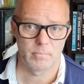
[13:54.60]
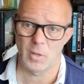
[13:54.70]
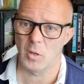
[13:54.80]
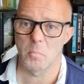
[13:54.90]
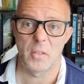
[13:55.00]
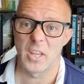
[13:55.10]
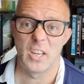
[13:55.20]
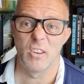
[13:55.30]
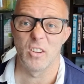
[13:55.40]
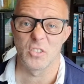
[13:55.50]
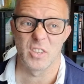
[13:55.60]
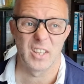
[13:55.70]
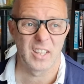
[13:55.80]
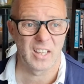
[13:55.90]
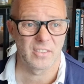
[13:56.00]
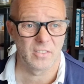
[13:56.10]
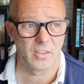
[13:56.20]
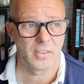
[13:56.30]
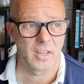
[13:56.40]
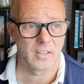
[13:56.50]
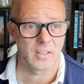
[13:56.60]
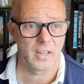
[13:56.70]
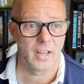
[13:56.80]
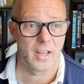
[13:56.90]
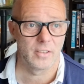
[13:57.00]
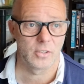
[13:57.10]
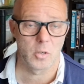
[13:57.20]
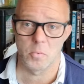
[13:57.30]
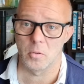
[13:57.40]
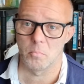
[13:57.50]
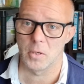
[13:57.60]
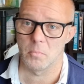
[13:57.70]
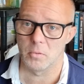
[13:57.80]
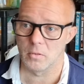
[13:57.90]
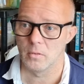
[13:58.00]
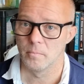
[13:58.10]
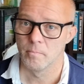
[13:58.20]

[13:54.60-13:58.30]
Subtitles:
Talking about the in-laws, really, as no, they did. There's a couple of people